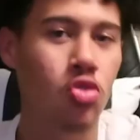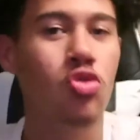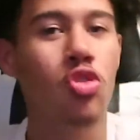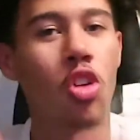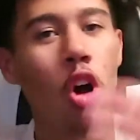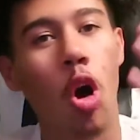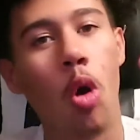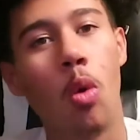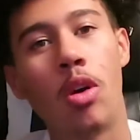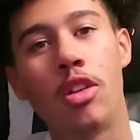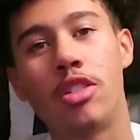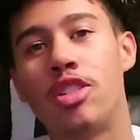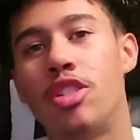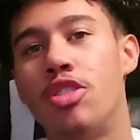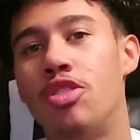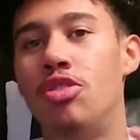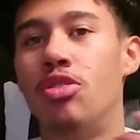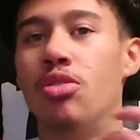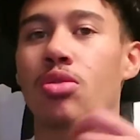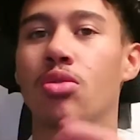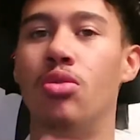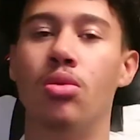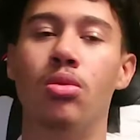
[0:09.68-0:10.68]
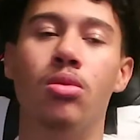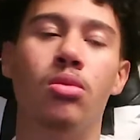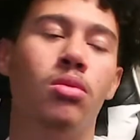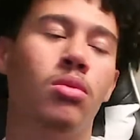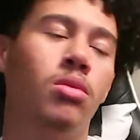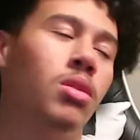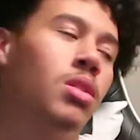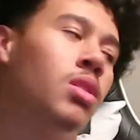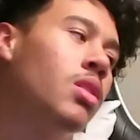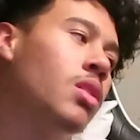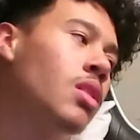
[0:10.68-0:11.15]
you know what to do.
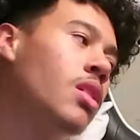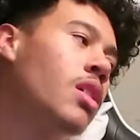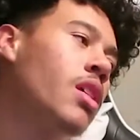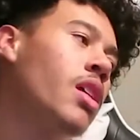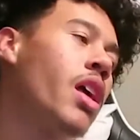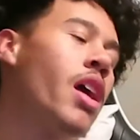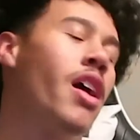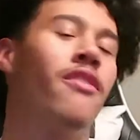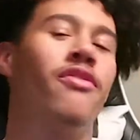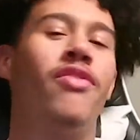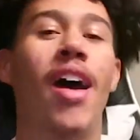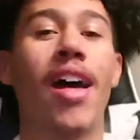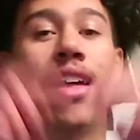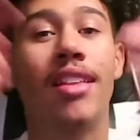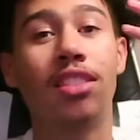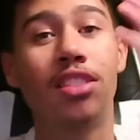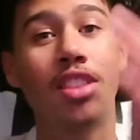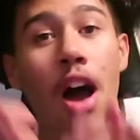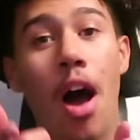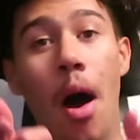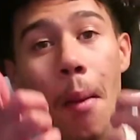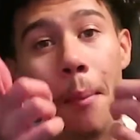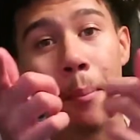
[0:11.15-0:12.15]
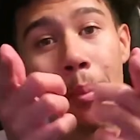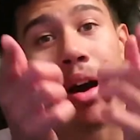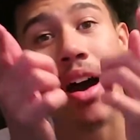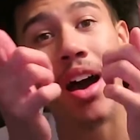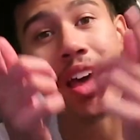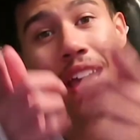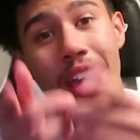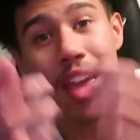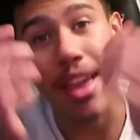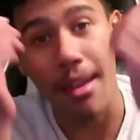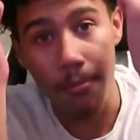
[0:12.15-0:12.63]
If that thumb
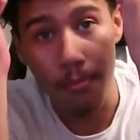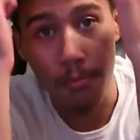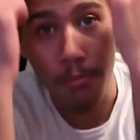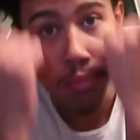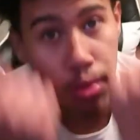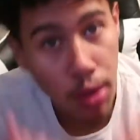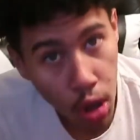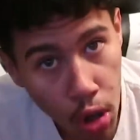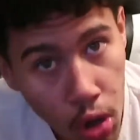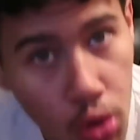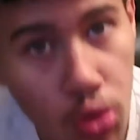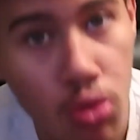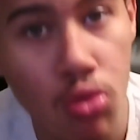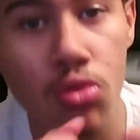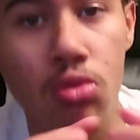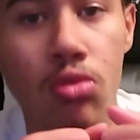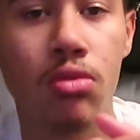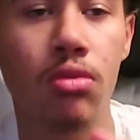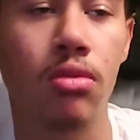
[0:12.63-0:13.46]
button ain't blue,